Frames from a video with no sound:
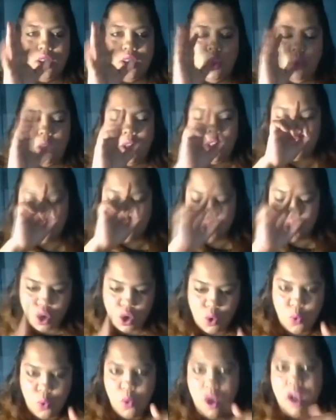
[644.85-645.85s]
in each
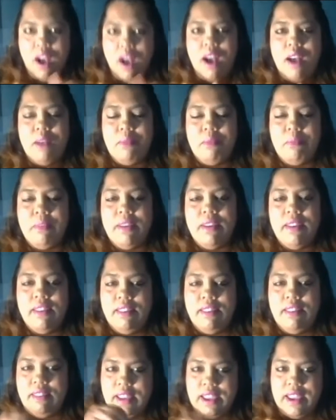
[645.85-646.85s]
practice,
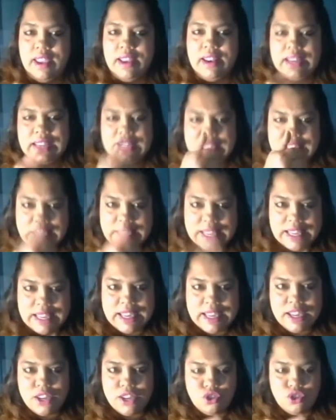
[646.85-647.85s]
and
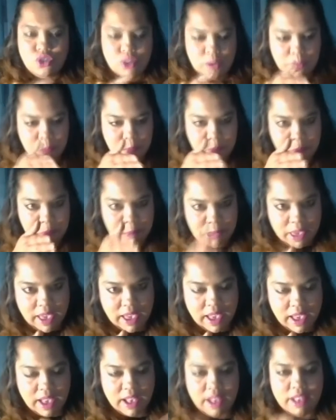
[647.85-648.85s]
in each
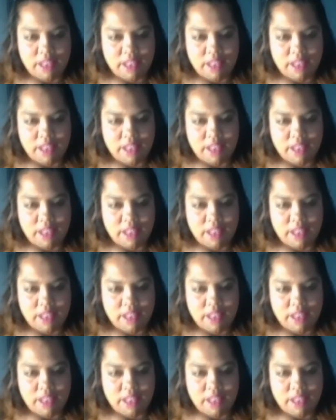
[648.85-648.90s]
person.